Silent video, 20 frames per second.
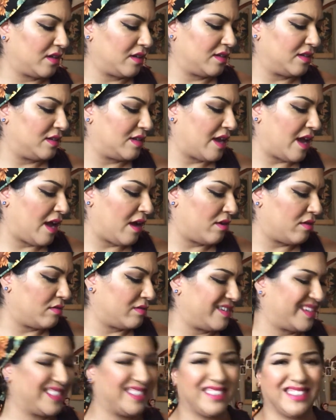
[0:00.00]
Now
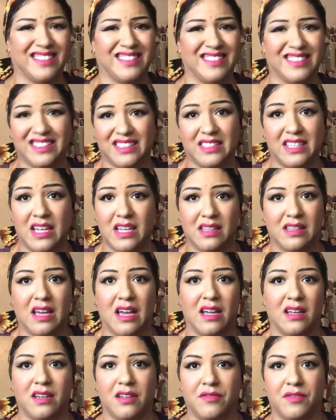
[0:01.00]
it doesn't state
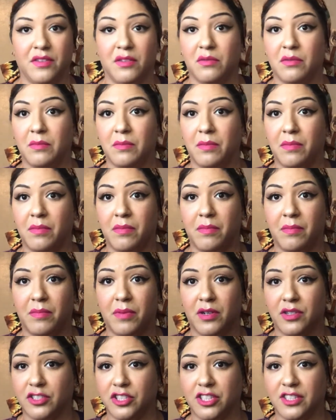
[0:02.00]
that if you
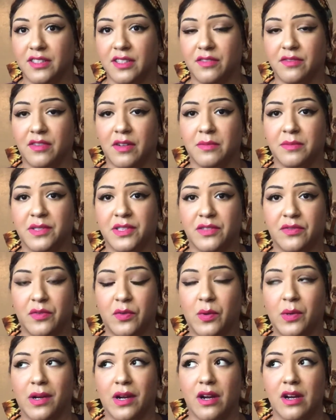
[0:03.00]
purchase it from
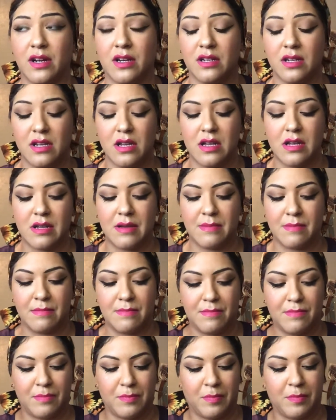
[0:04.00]
Sephora,
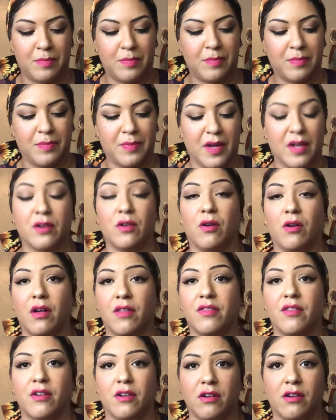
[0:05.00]
but
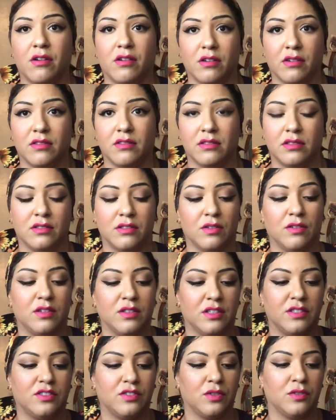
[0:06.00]
on their on
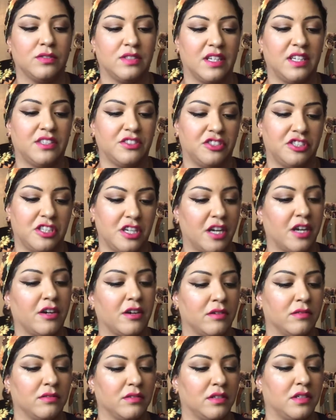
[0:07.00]
the Sol de
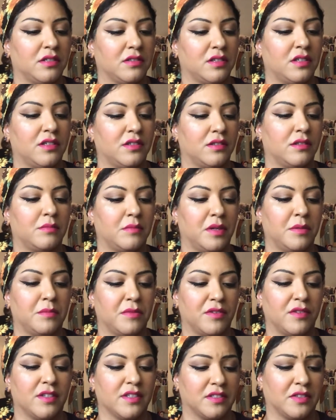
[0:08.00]
Janeiro, now let me
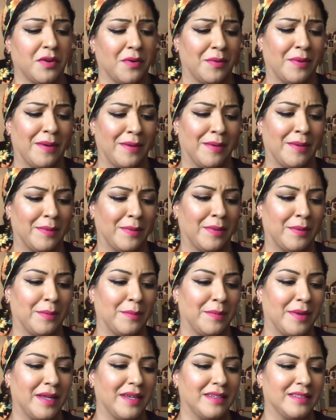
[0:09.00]
move this around a little
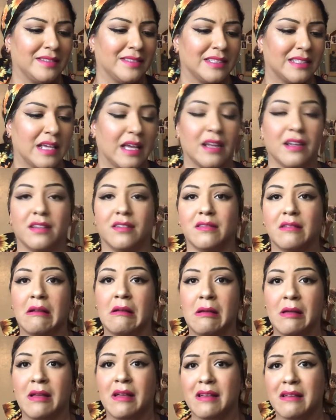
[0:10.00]
bit, it's kind of
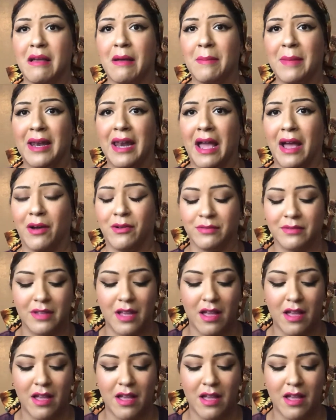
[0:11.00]
coming out.